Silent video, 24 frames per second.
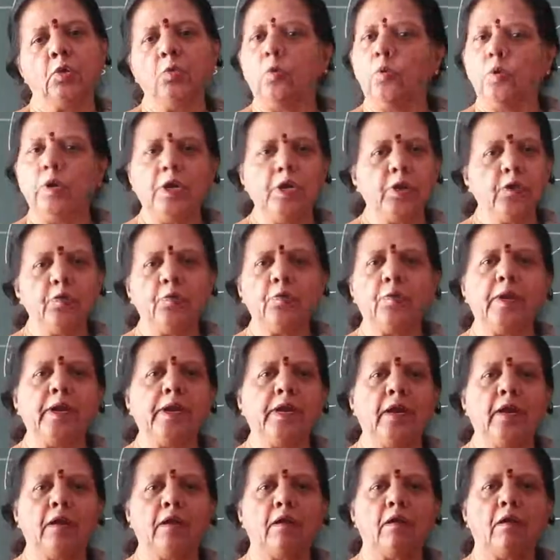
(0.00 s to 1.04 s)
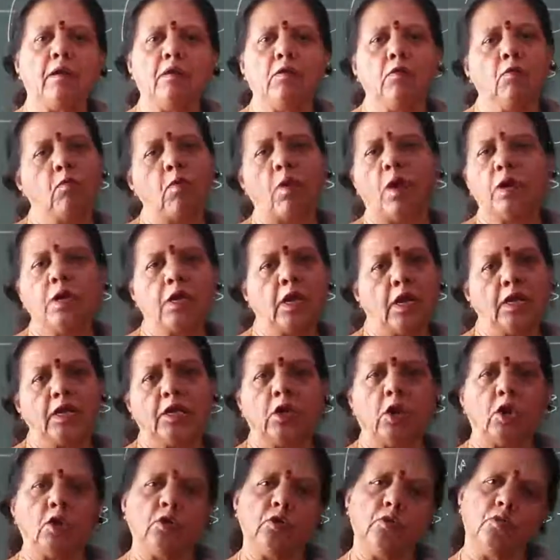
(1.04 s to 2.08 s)
No need to worry about what I
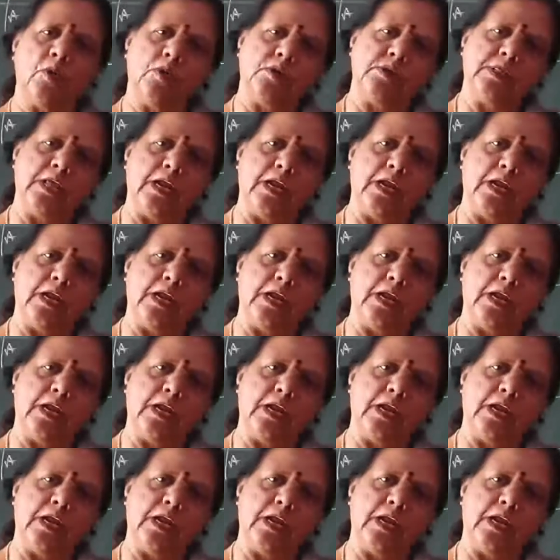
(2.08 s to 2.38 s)
taught you